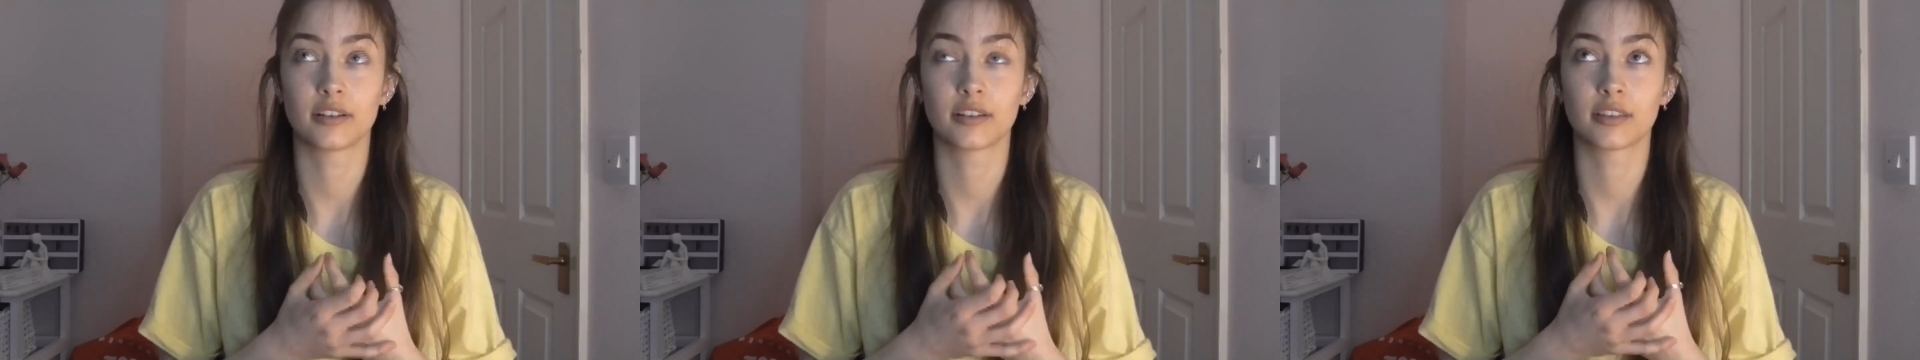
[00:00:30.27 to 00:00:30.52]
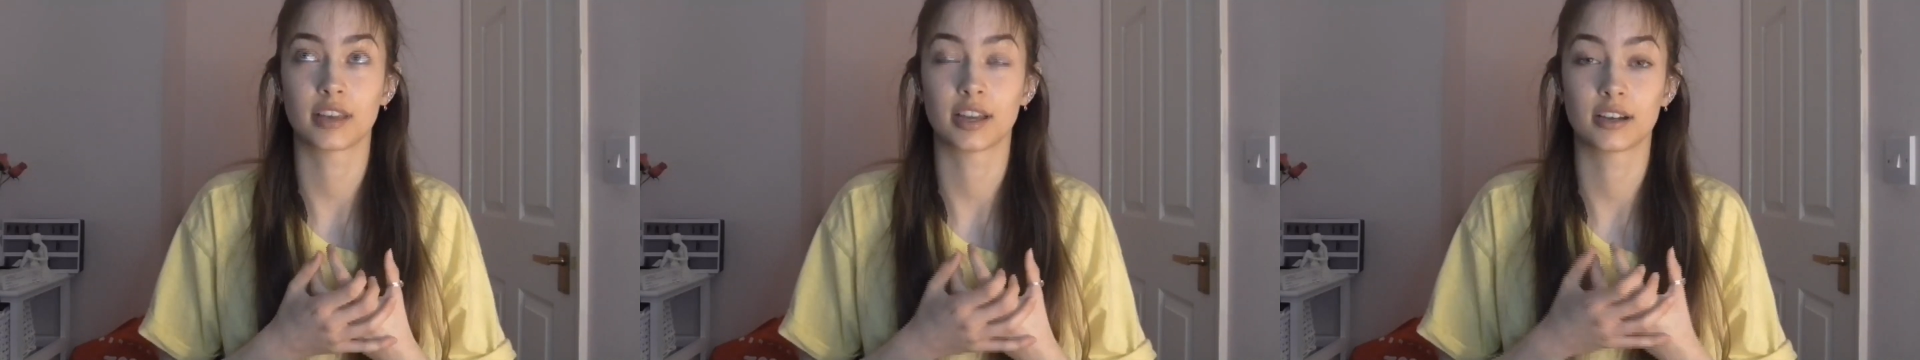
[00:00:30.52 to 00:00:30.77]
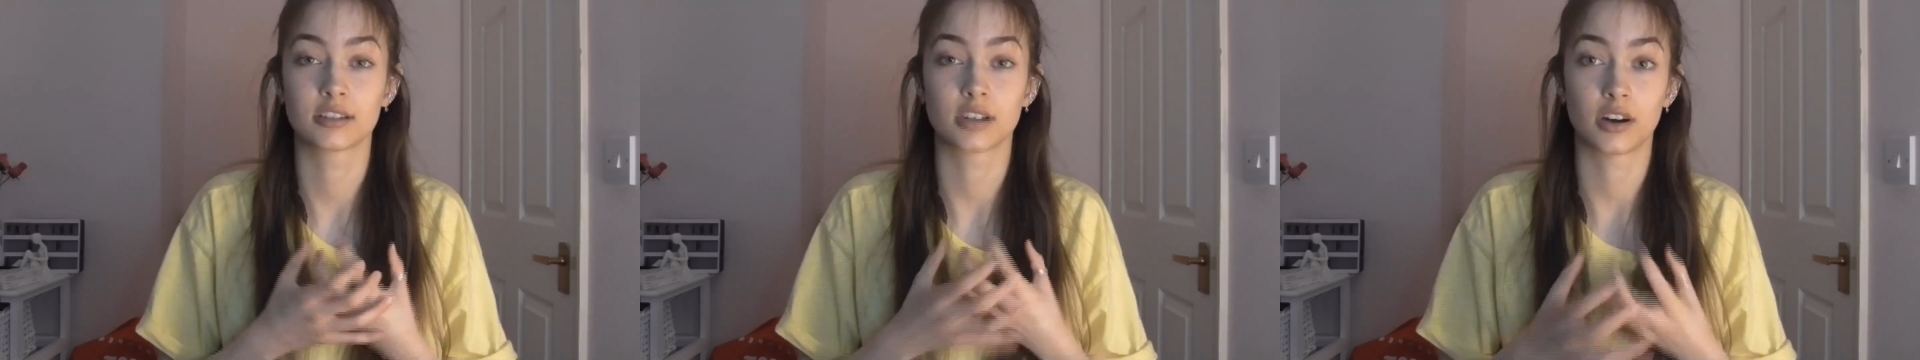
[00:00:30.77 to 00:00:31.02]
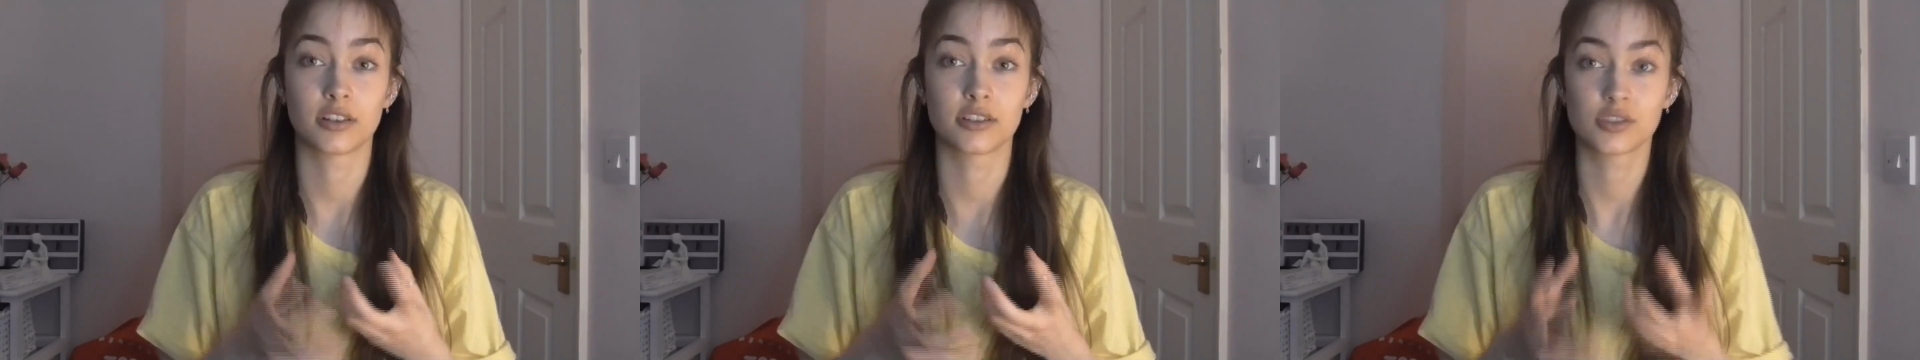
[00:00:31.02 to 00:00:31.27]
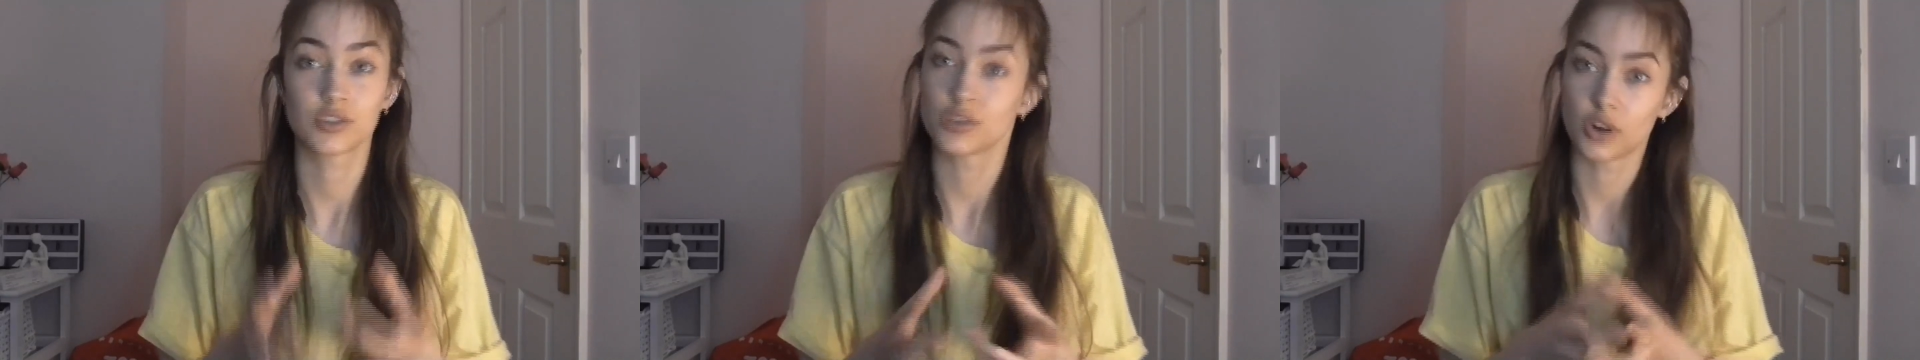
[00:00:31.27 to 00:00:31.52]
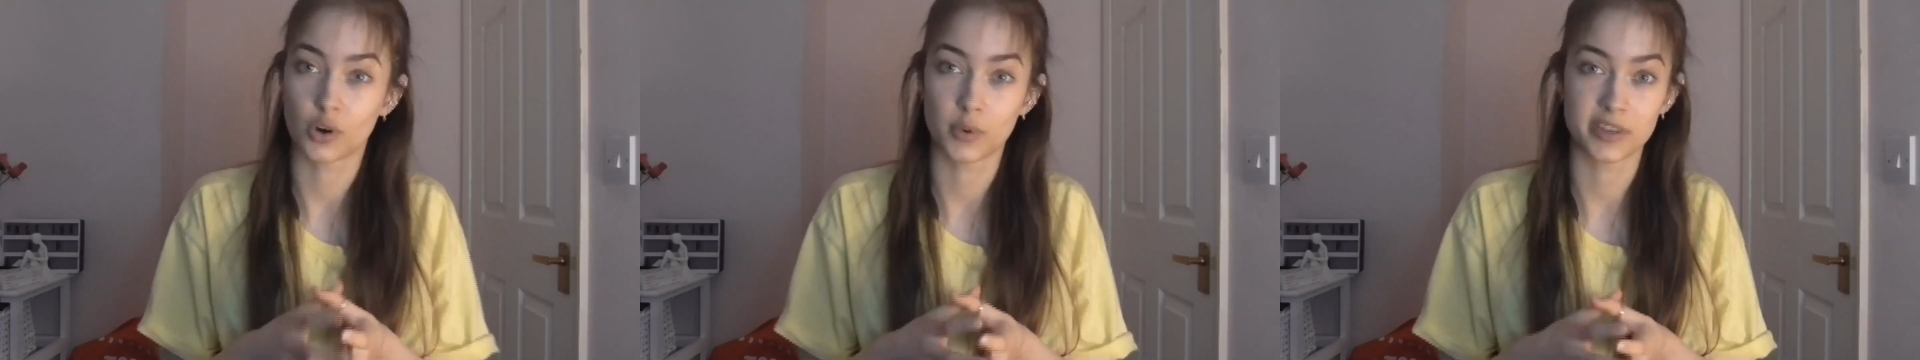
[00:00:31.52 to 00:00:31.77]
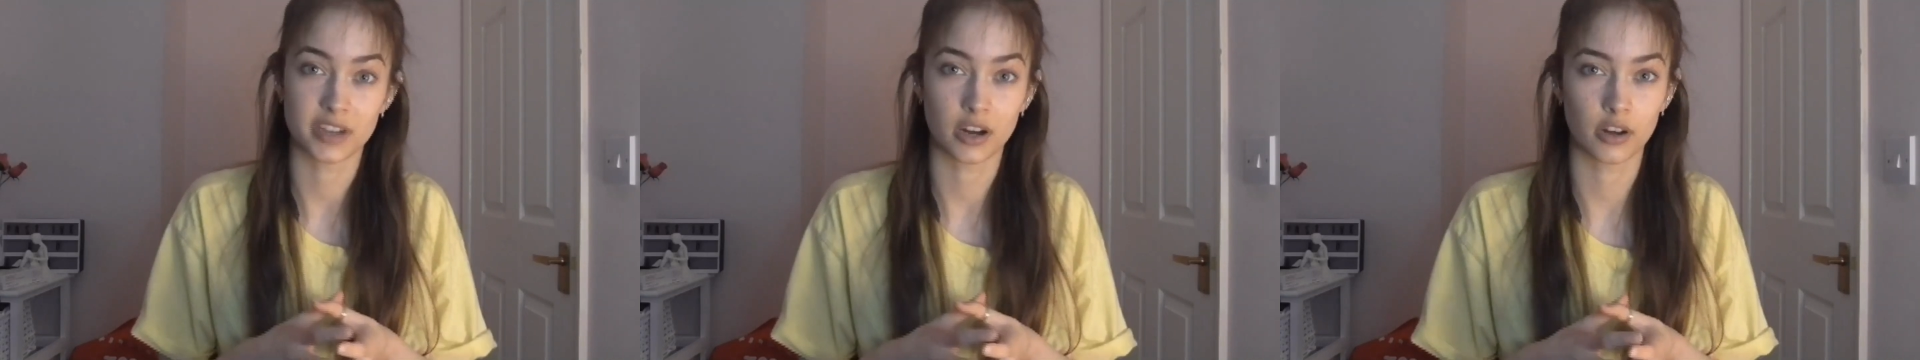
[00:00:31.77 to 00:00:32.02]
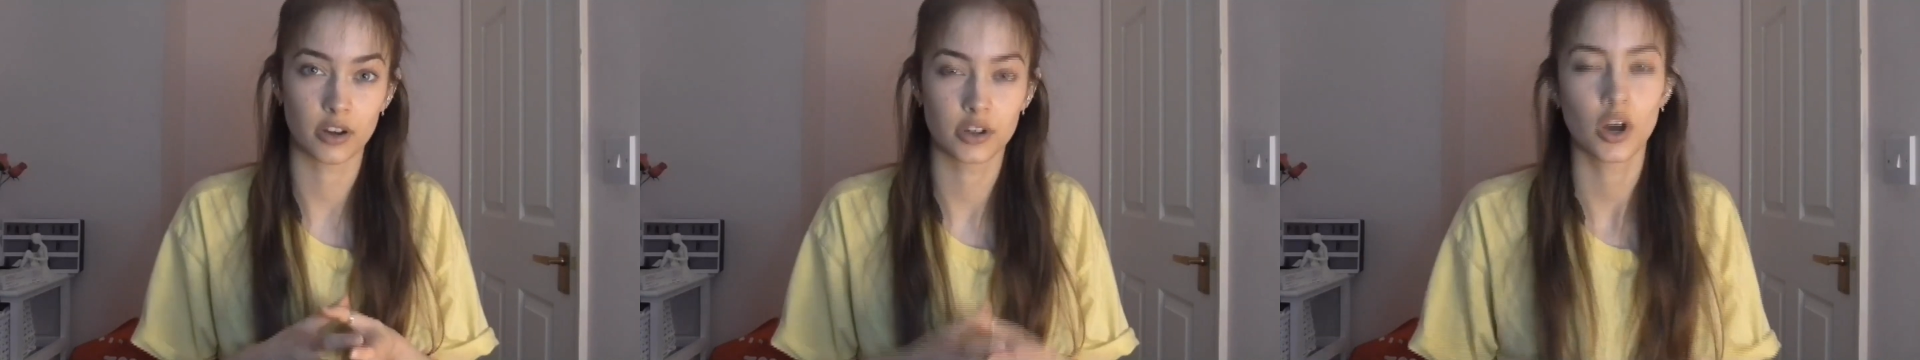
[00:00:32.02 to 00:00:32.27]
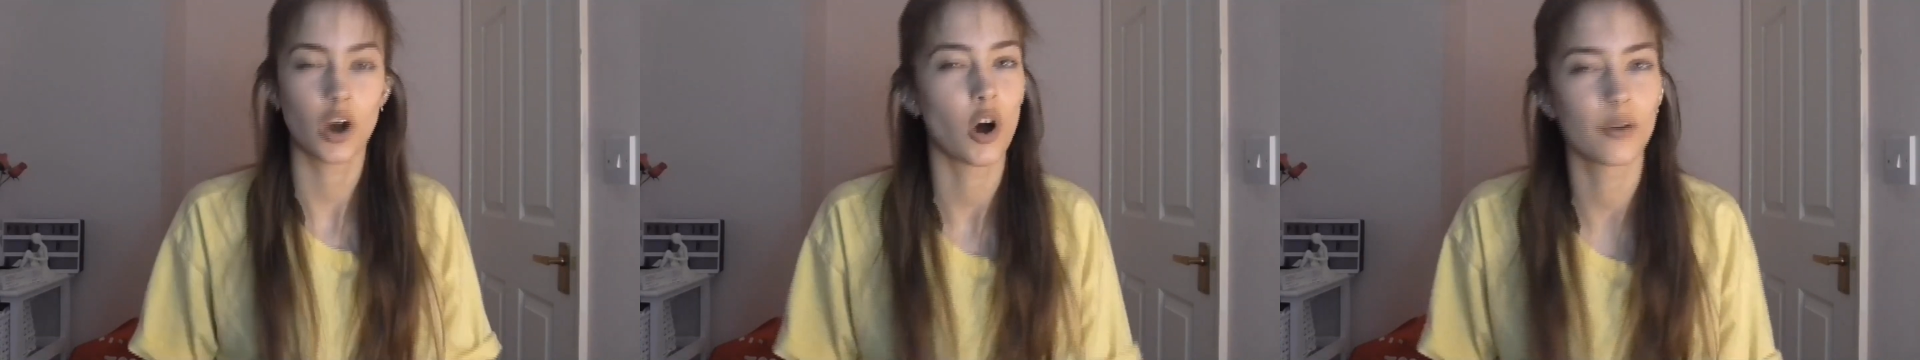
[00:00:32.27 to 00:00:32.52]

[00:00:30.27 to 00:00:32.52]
think dance should always include.